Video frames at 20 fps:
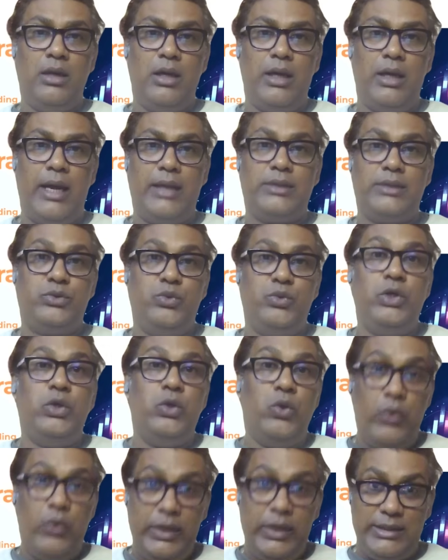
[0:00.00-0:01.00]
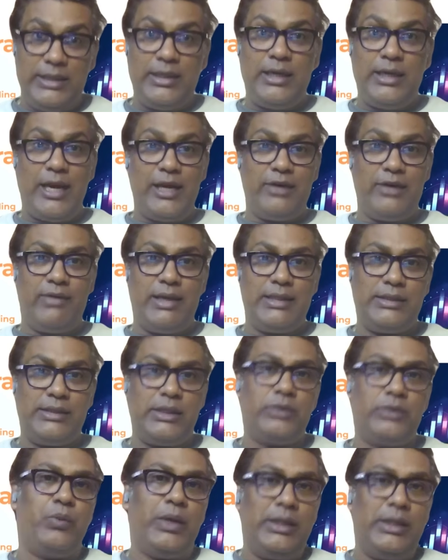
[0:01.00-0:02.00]
as we know it in advance
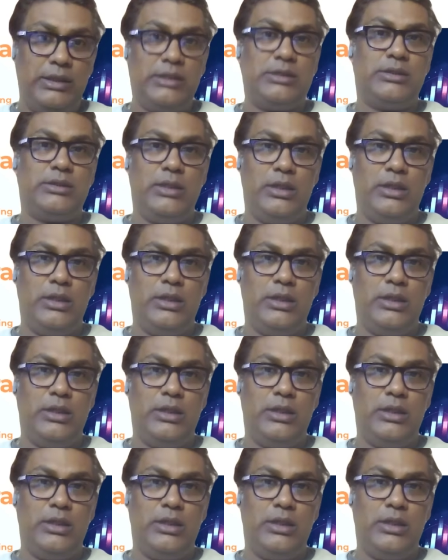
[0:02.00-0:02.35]
that when this